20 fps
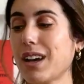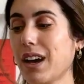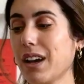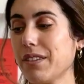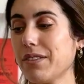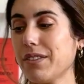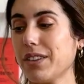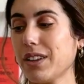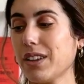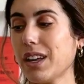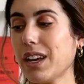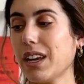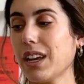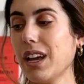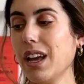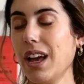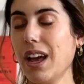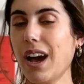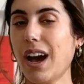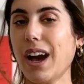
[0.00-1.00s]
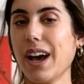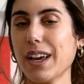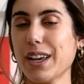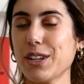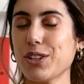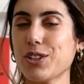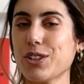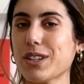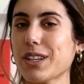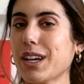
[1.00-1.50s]
I feel like I
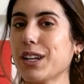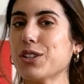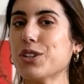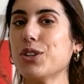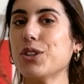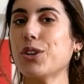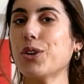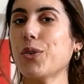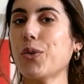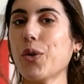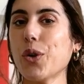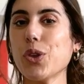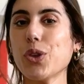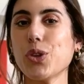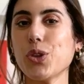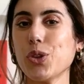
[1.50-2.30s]
can just get to know